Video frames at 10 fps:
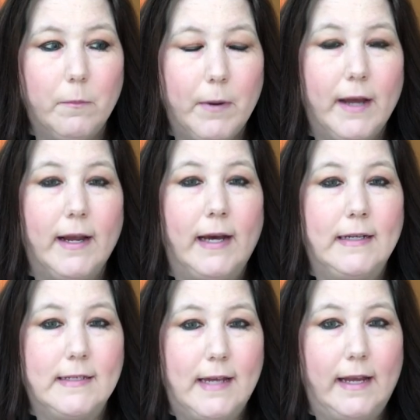But I
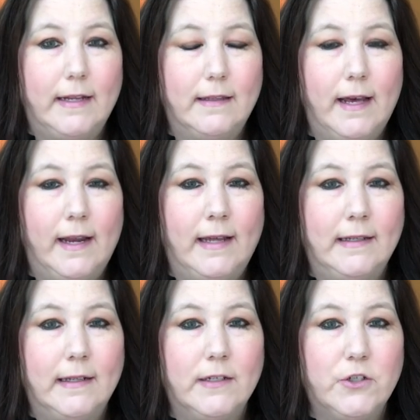decided that I
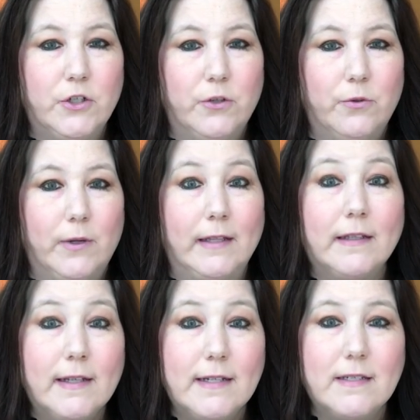needed to at
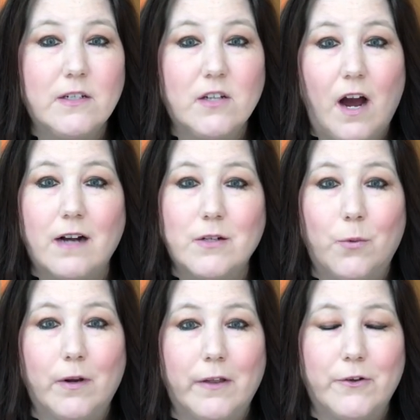least talk to
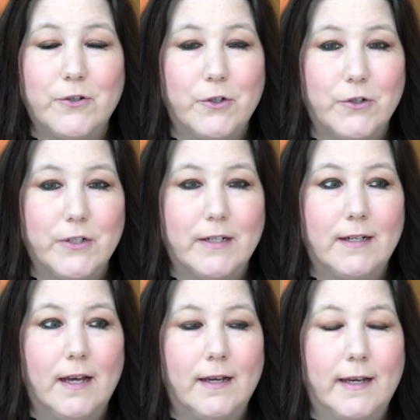one other
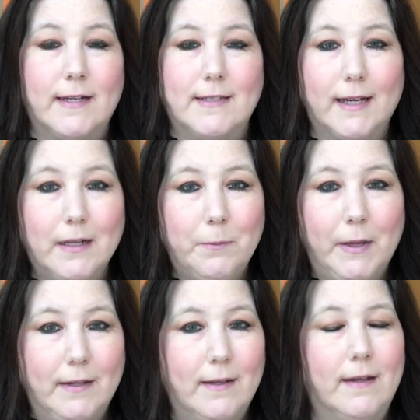surgeon, get a second
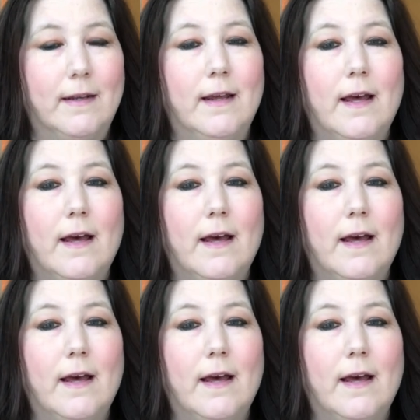opinion,